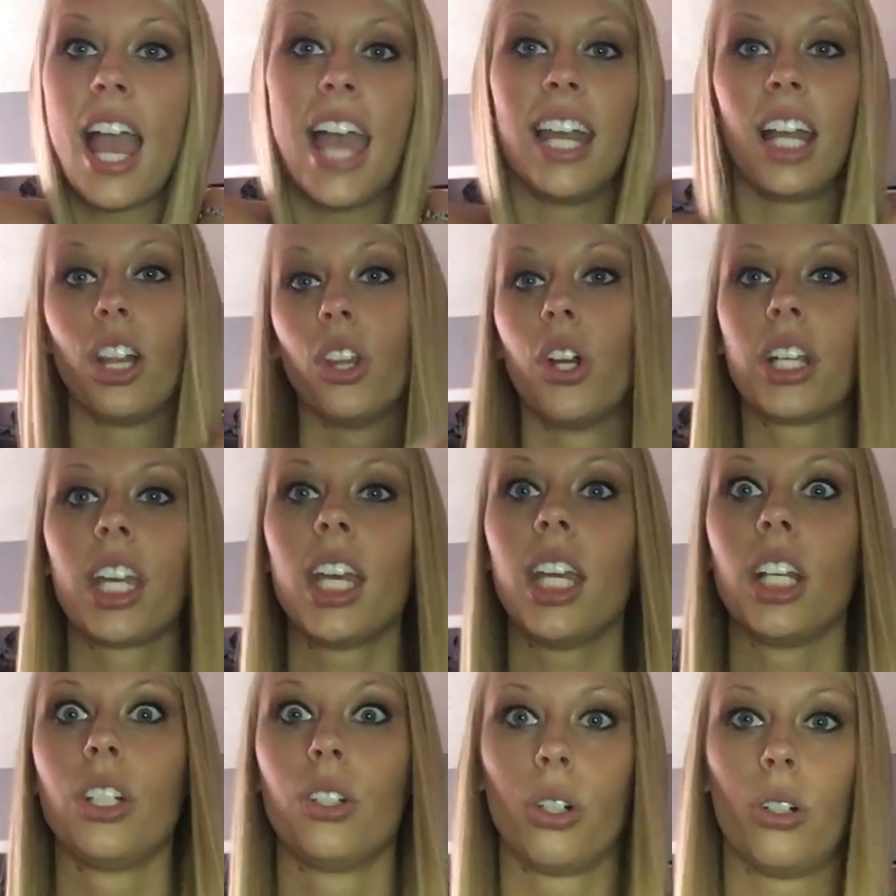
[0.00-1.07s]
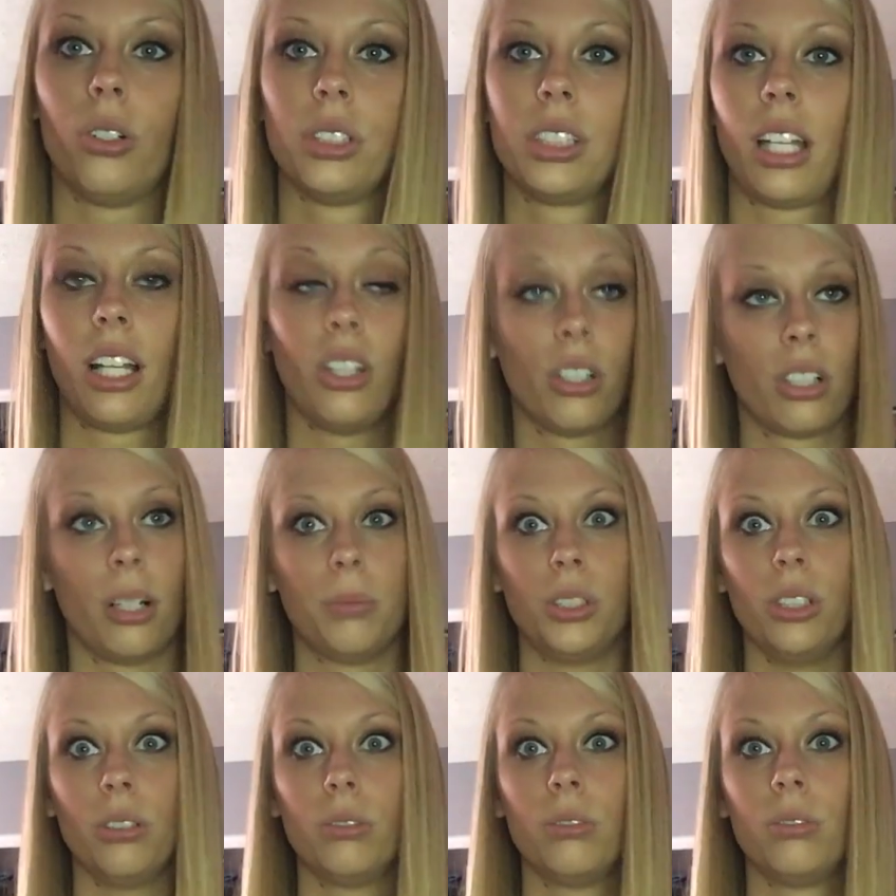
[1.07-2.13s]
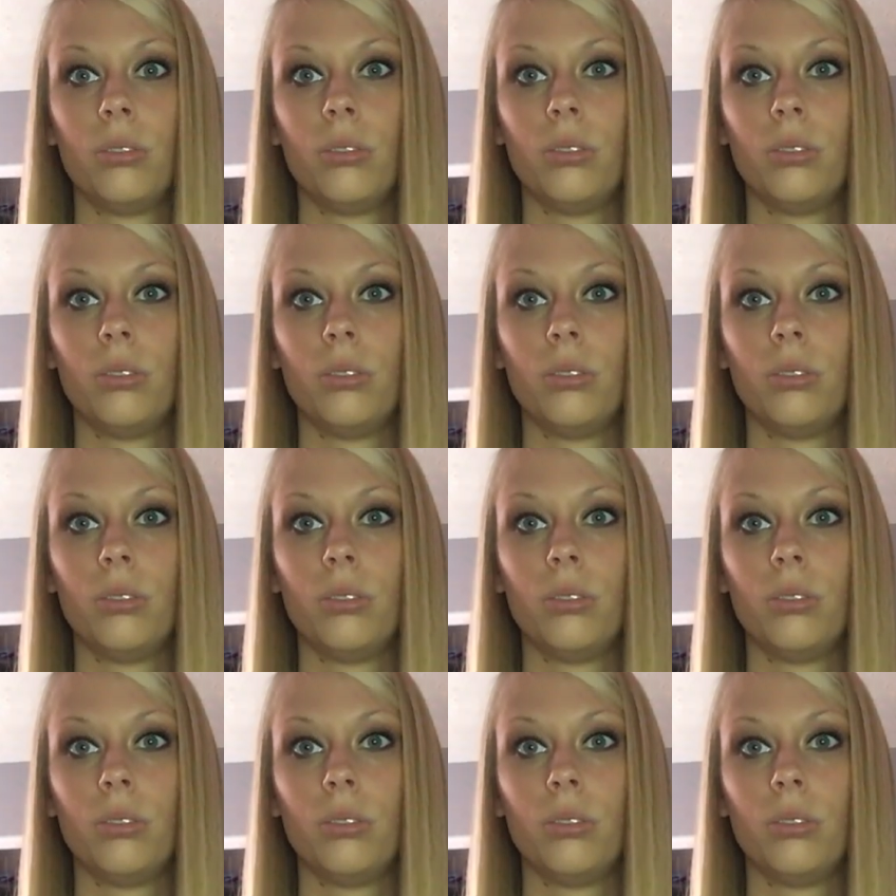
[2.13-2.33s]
and I look at girls that I look up to,